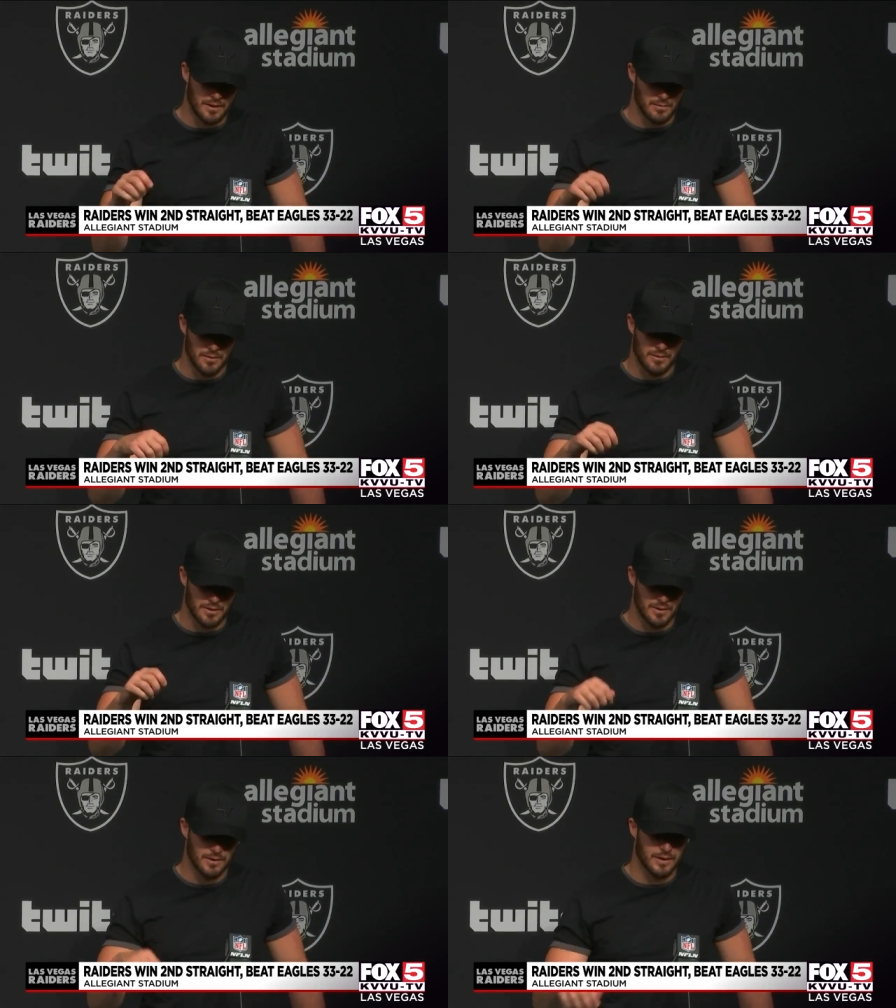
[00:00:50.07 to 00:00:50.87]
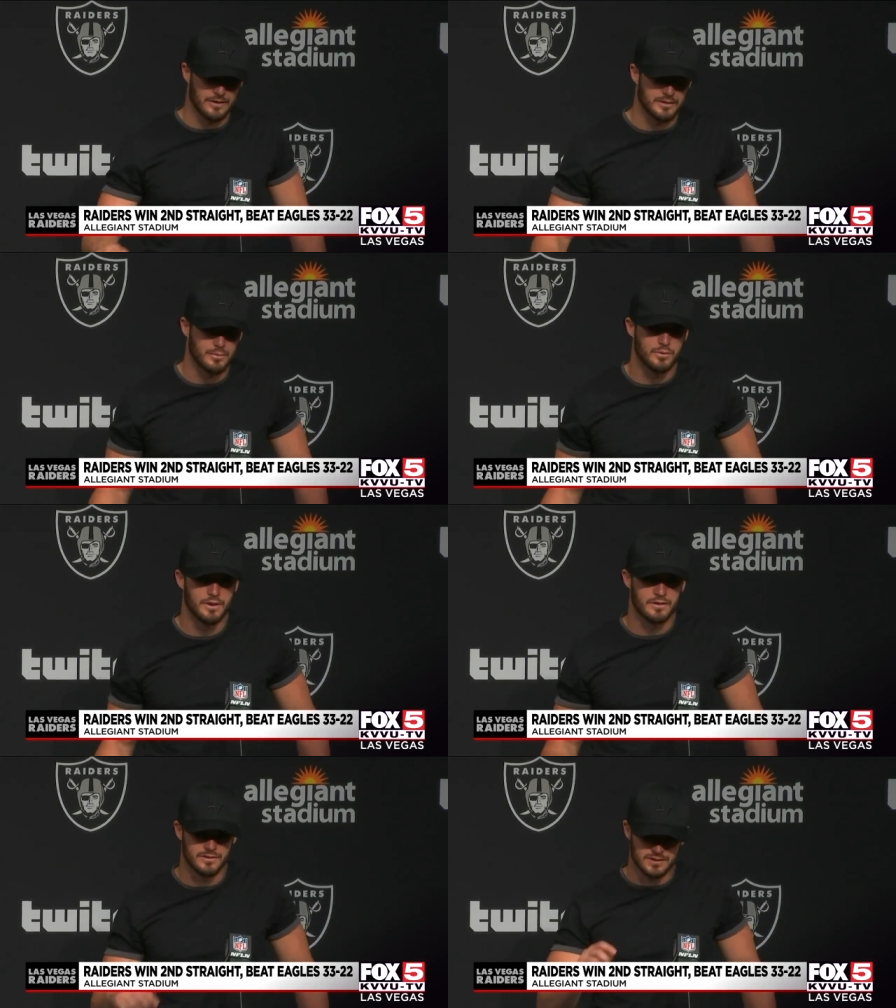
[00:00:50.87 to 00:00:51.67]
I wrote the last couple
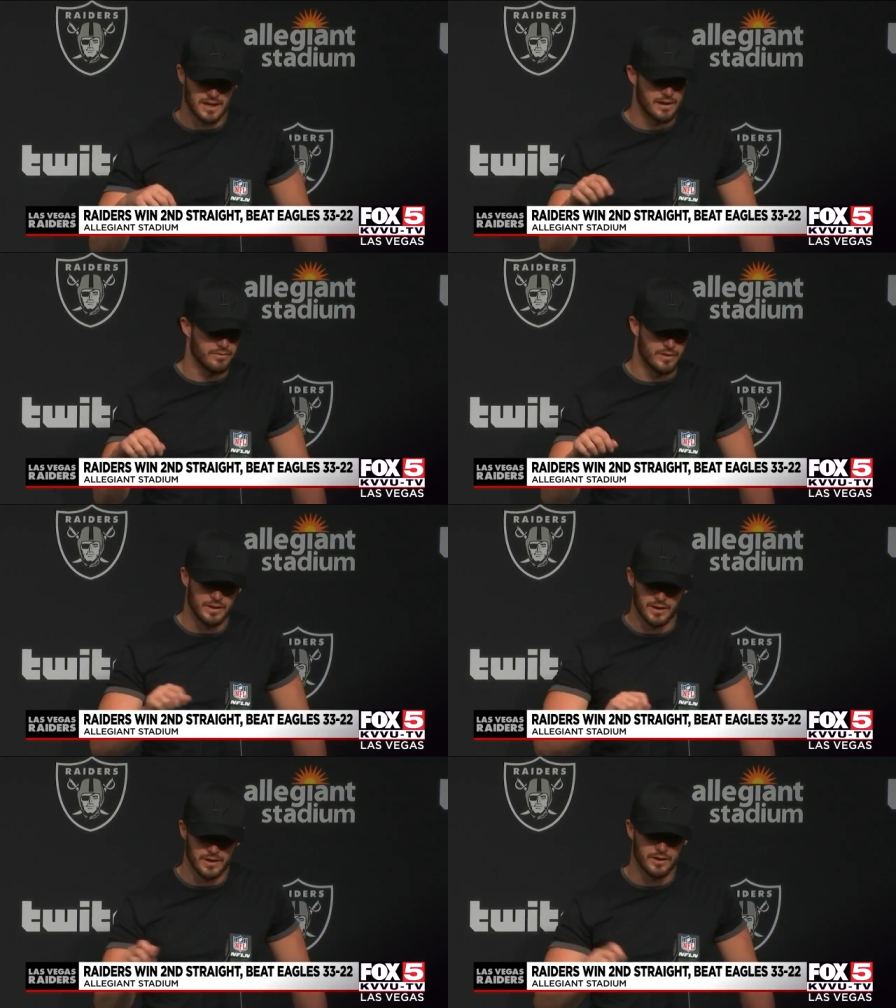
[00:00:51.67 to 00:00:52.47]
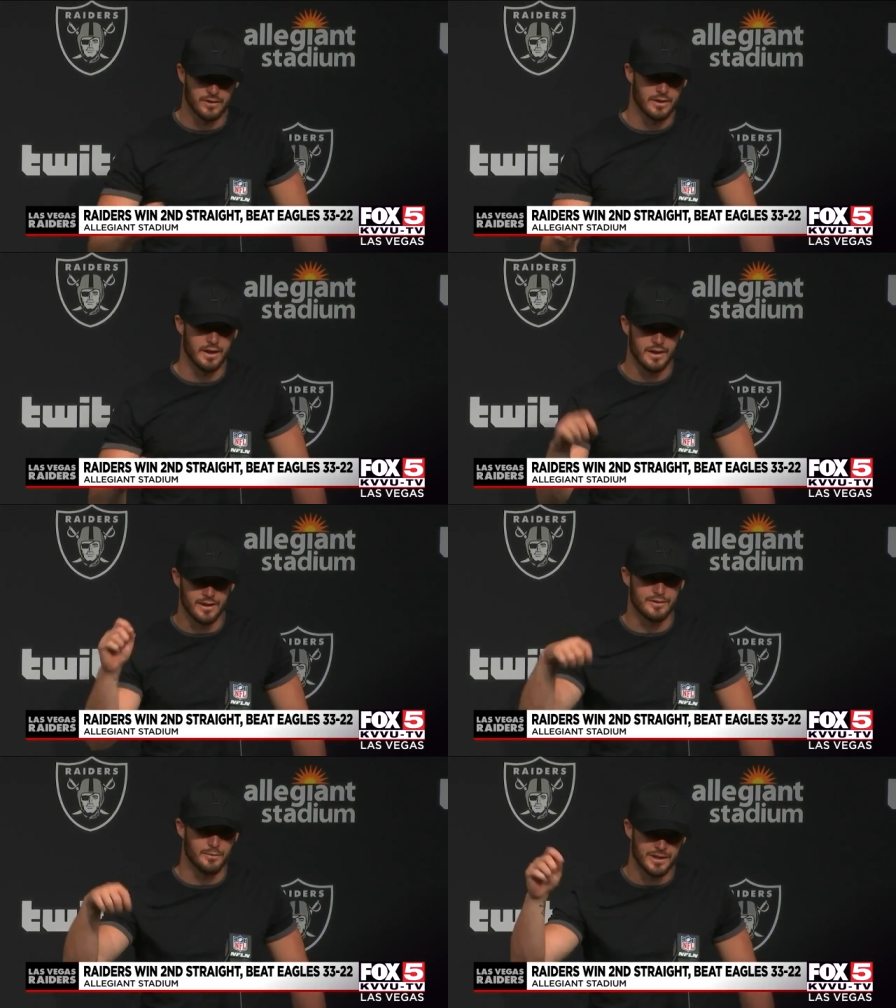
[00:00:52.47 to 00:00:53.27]
weeks, is just have fun, and I underline an
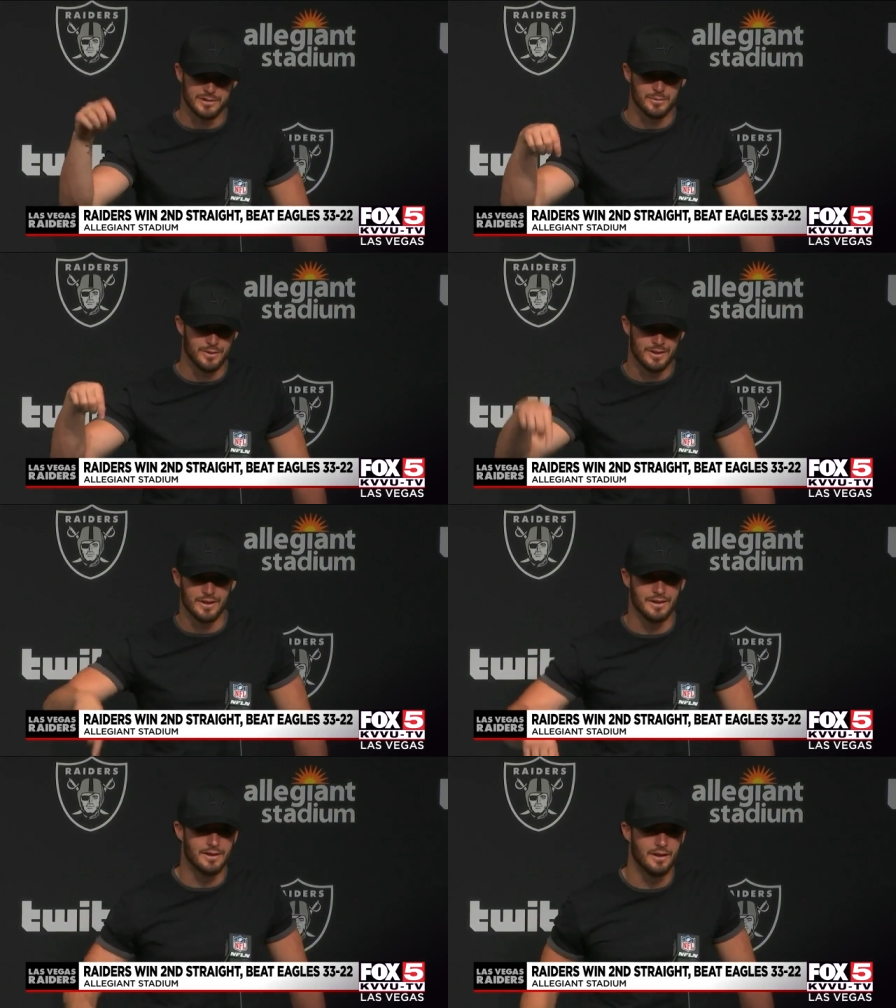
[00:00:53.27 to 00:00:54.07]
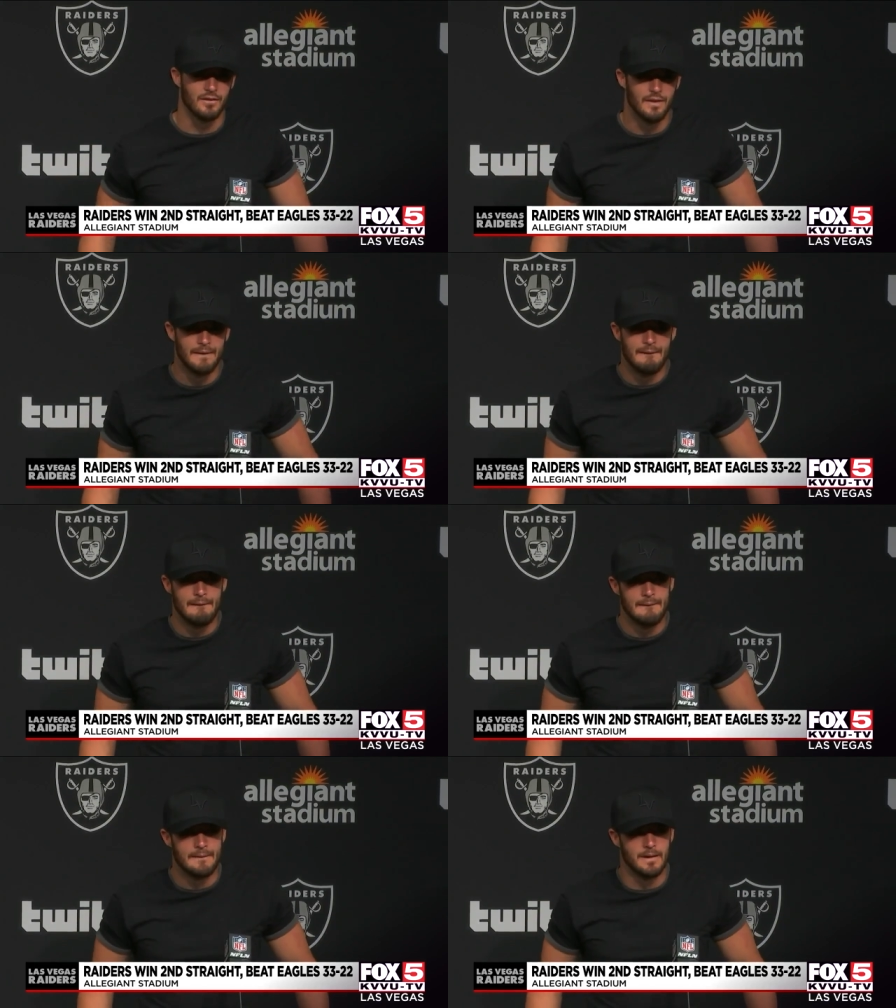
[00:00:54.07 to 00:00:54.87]
exclamation point. It, you know,
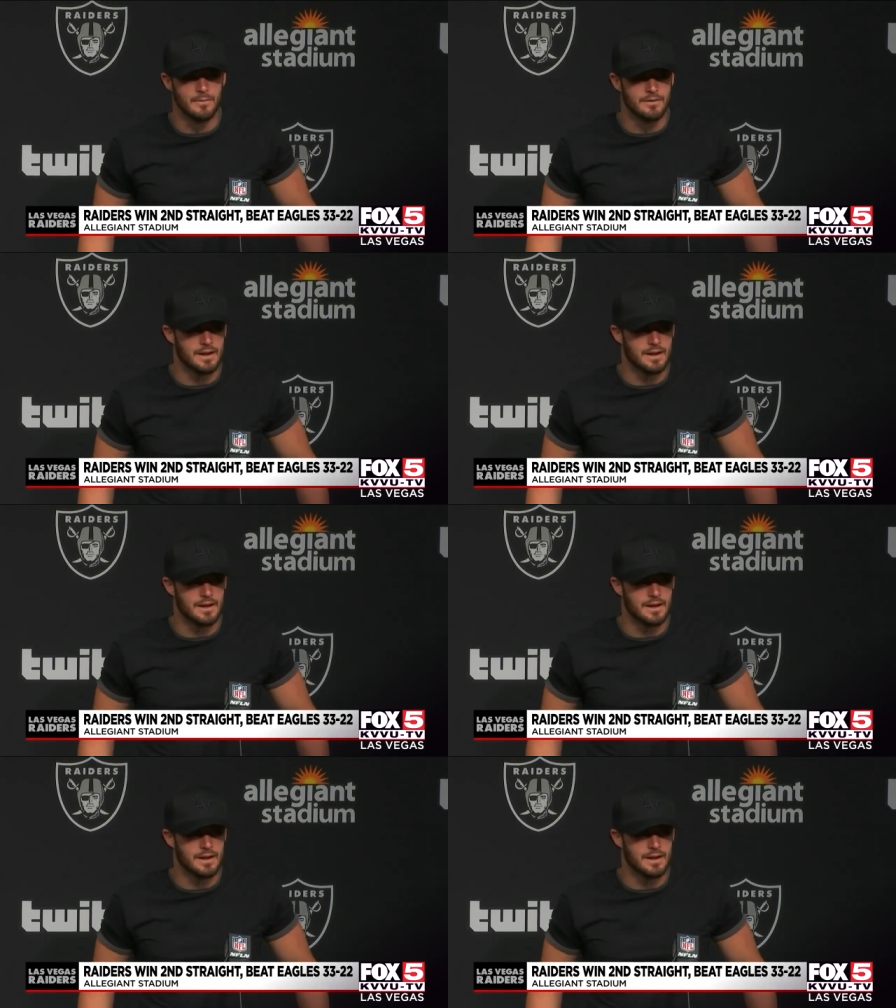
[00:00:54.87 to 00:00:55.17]
because